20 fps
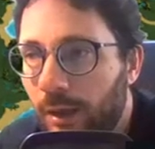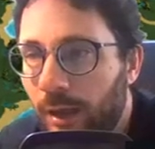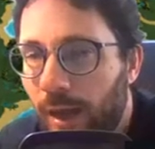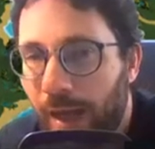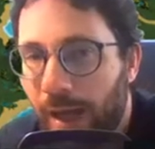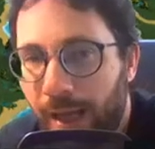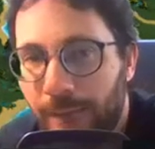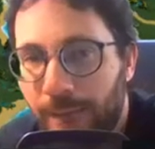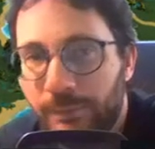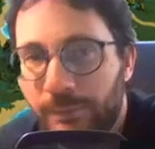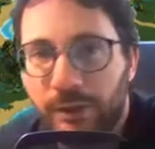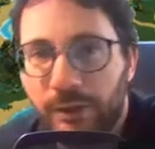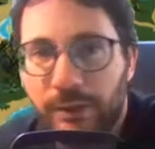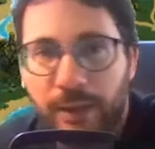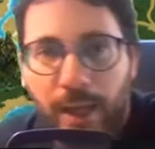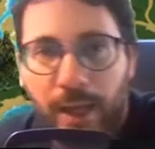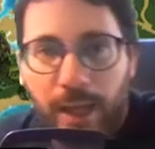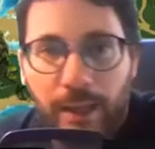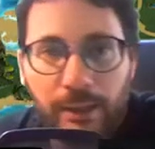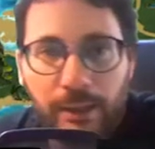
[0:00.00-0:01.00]
I'm going to
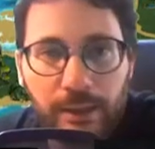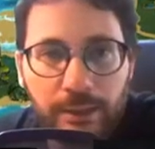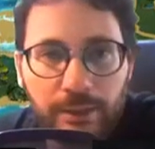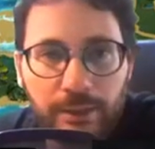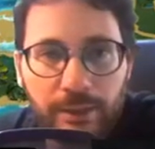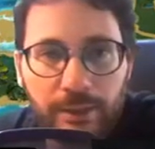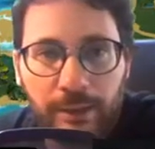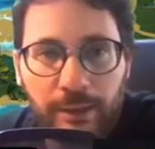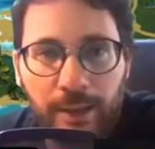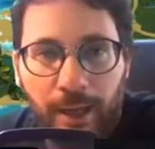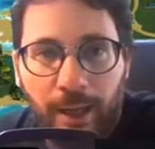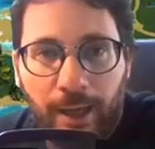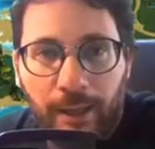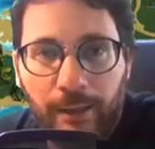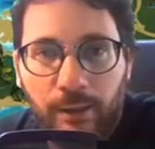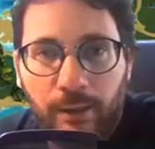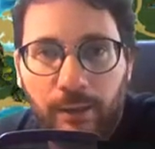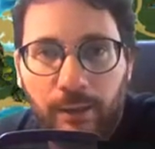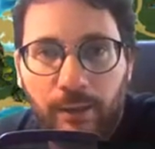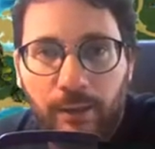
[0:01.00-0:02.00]
die and he's going to die.
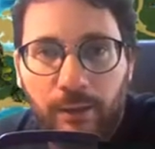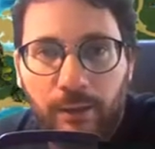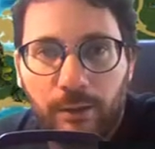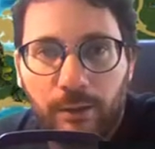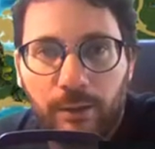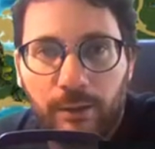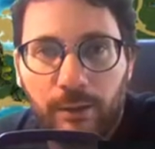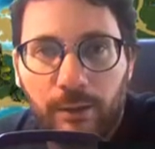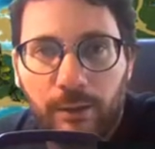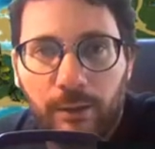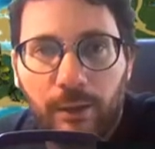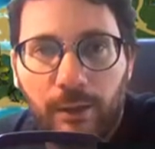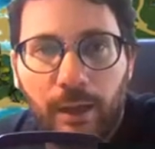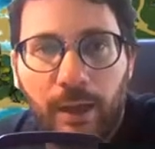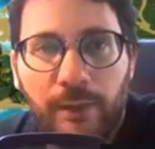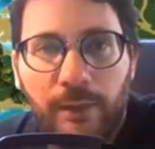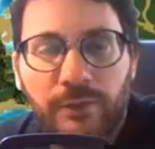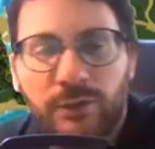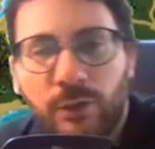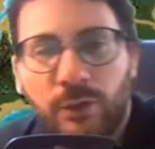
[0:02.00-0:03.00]

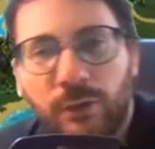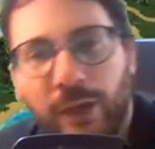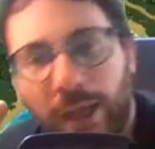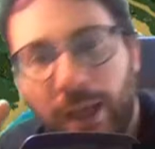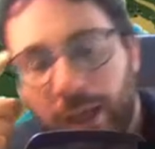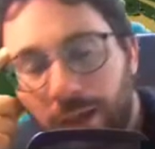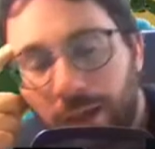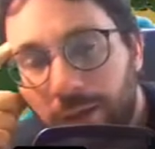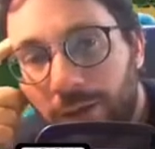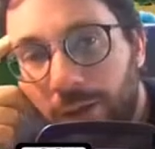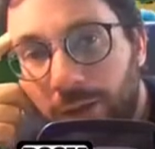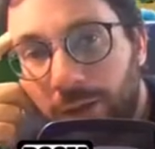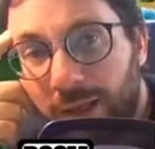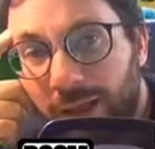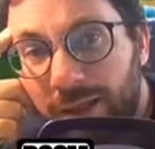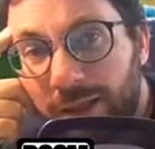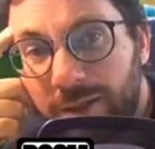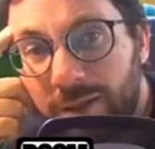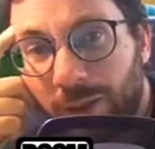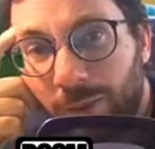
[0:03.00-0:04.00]
And so now I look and
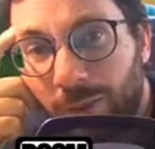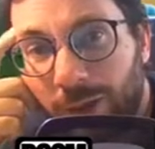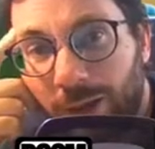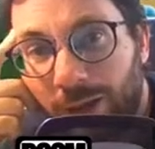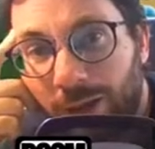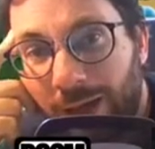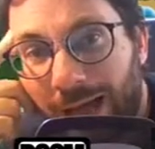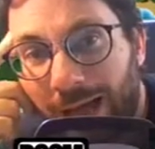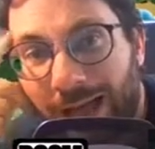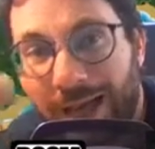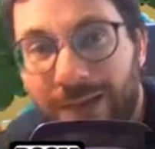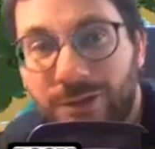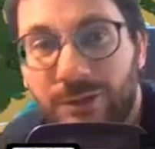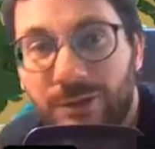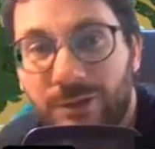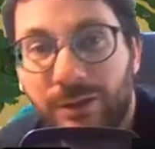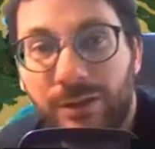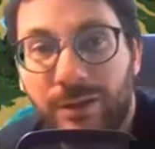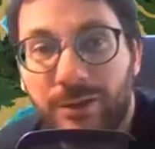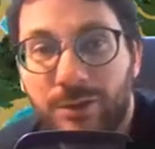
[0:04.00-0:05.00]
I say, well,
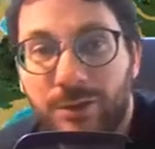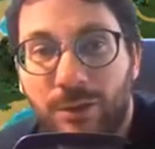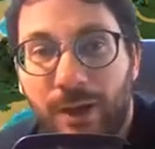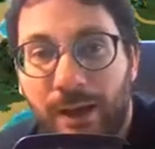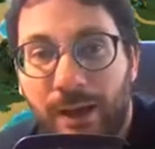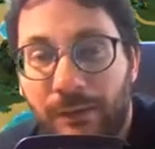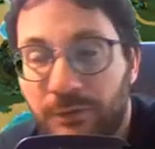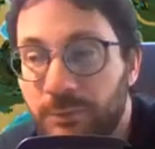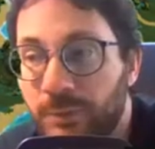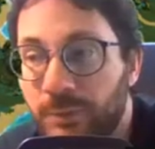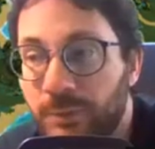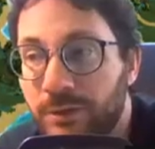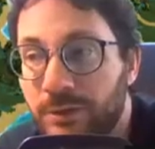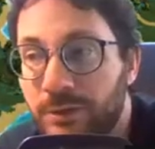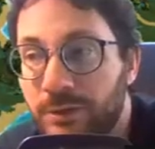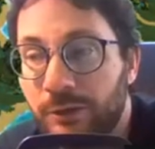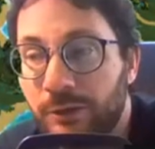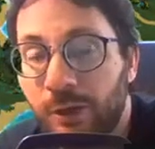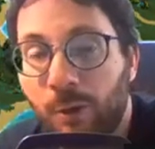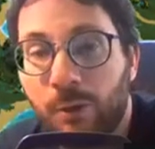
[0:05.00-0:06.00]
actually, this craftsman is
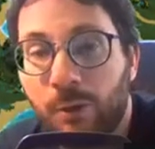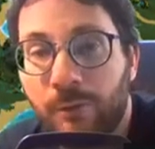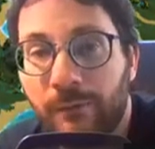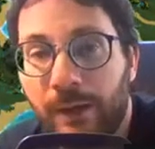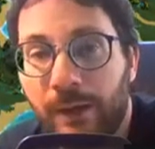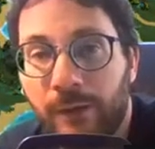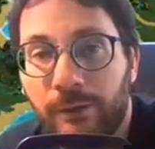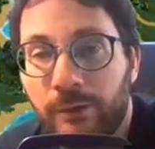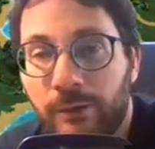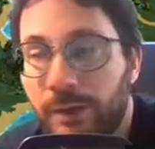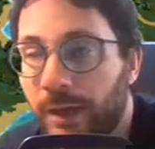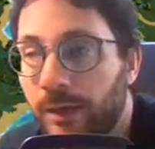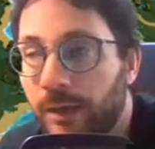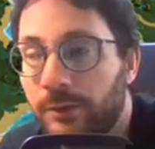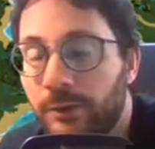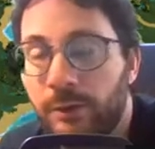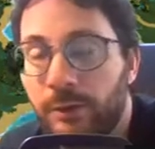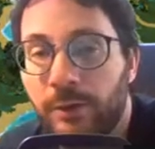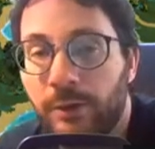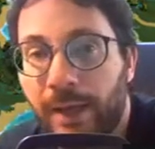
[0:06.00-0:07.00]
a lower value
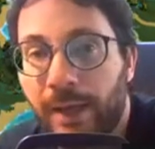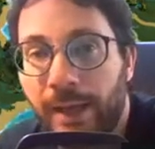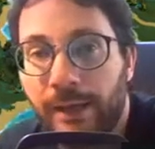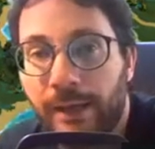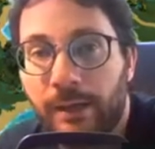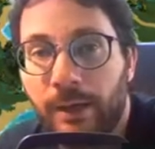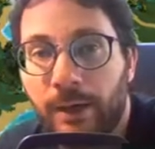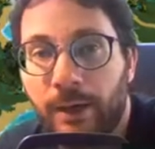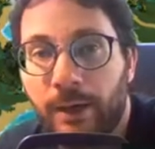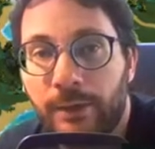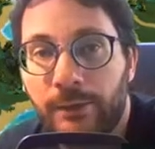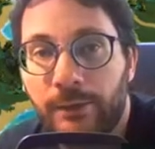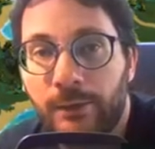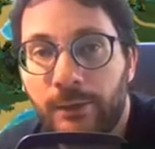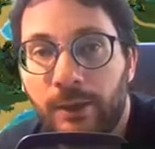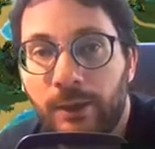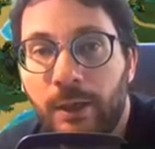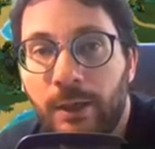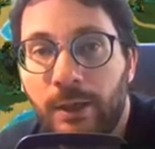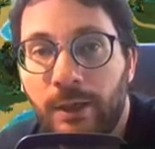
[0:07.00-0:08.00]
character than that
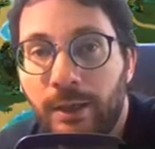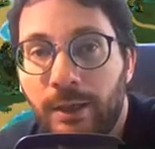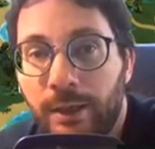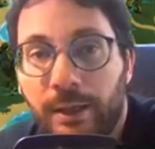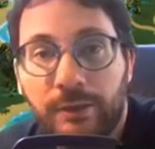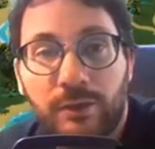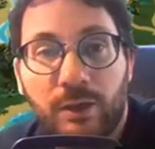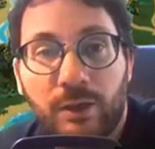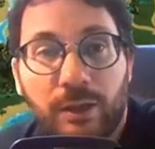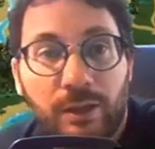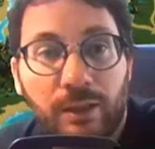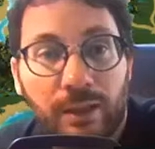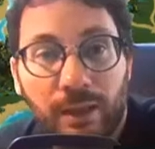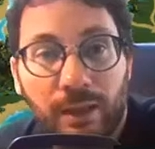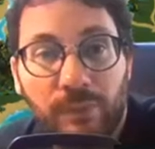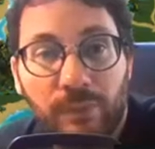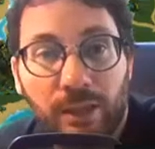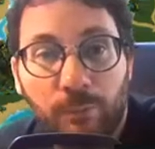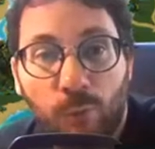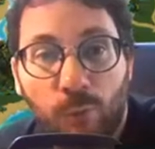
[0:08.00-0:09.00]
character. It's going to get
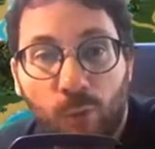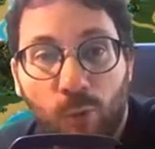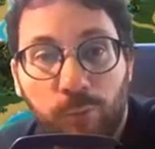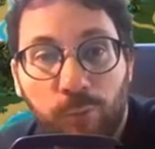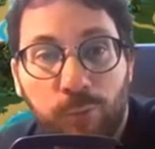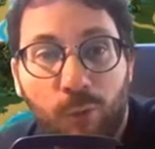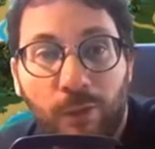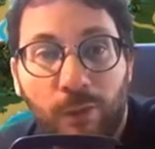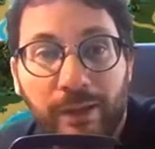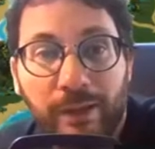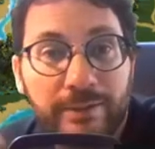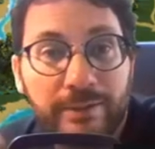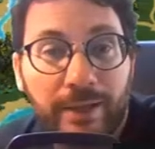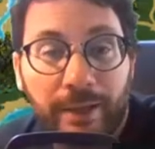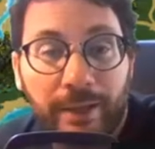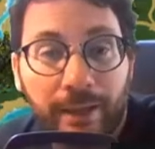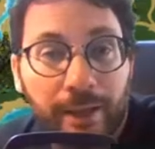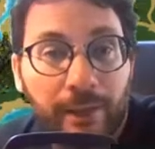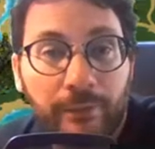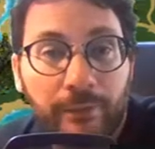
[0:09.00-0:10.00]
me more points, I
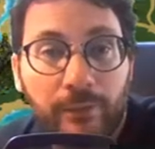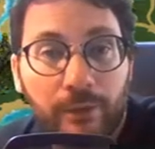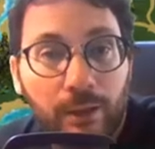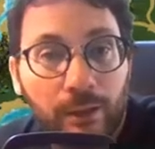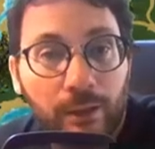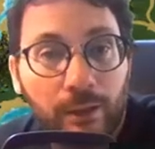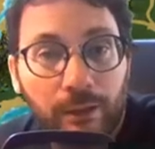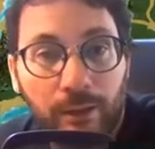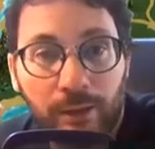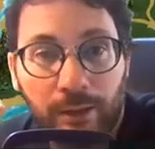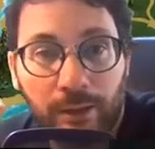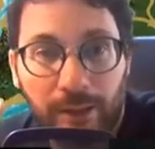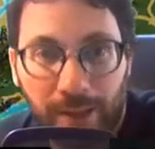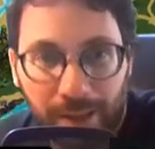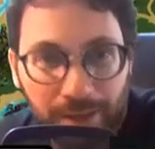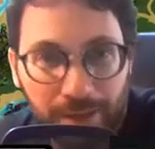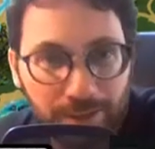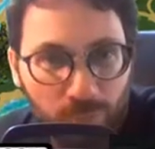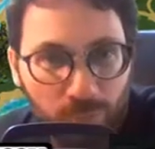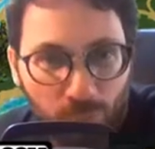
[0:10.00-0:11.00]
guess, in
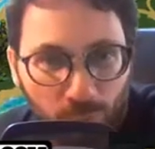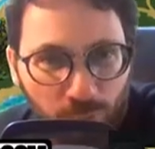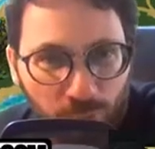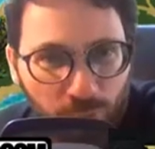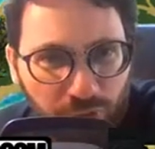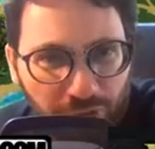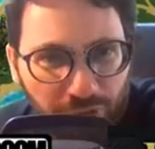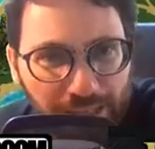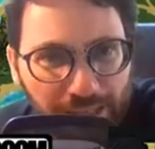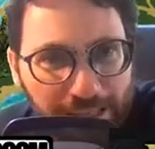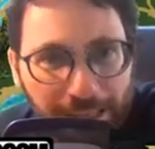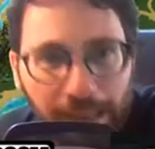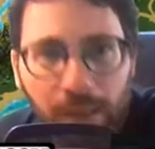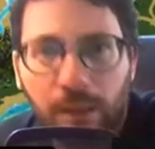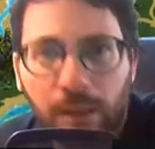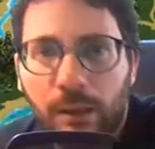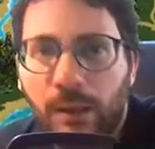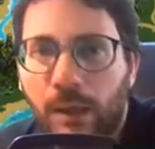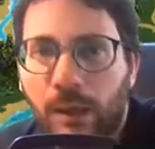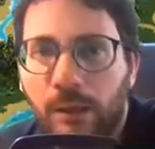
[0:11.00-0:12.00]
its thinking
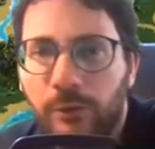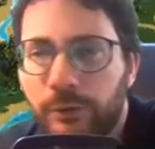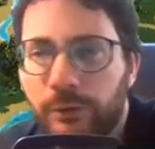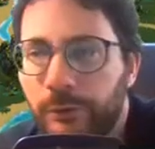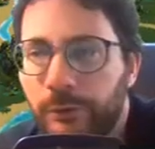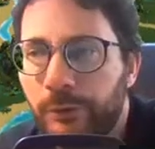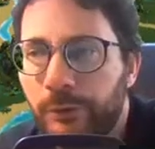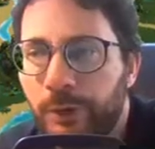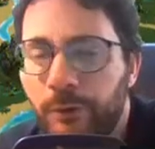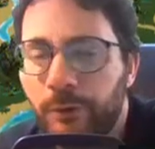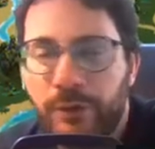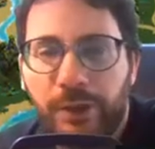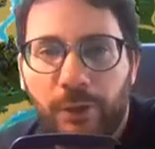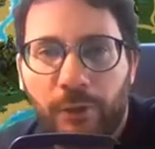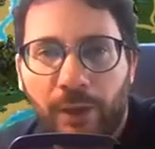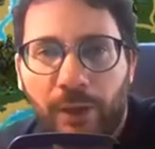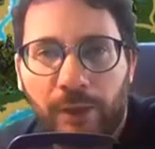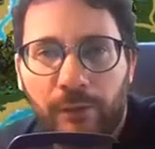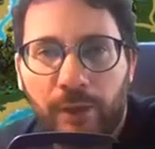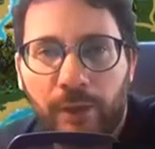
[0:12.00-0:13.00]
to go kill
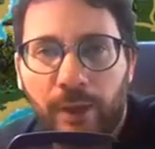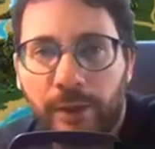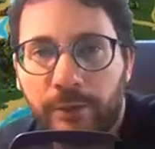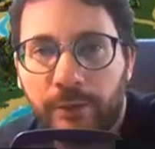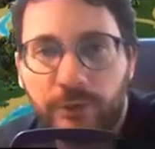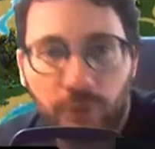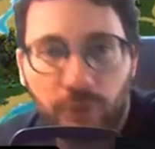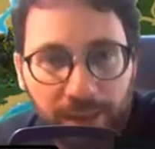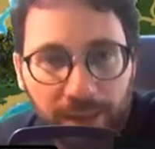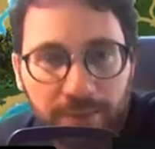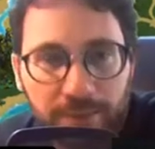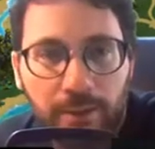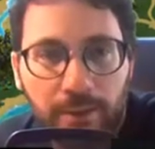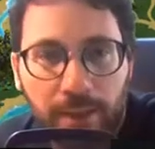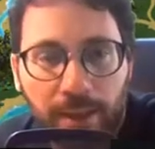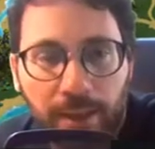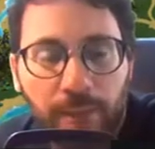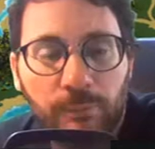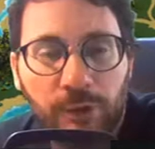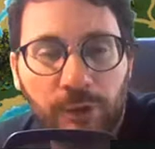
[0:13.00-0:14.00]
that thing. So that's a
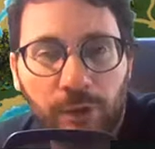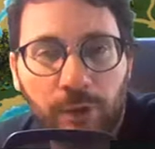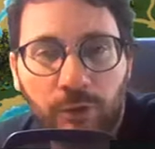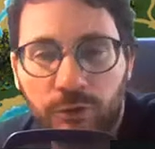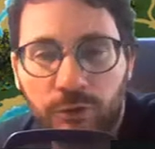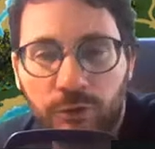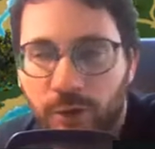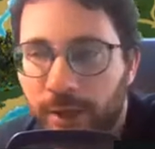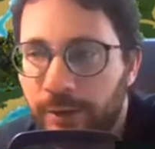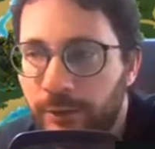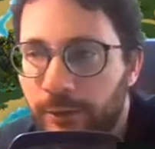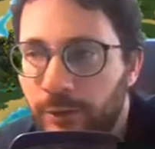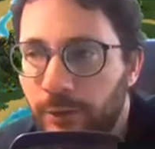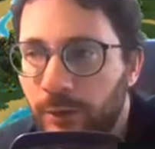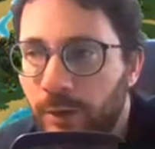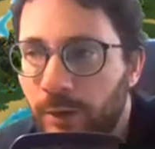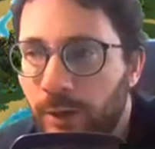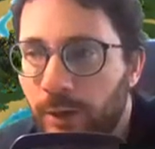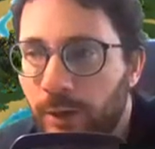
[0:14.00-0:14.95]
thing I'm going to go try to do.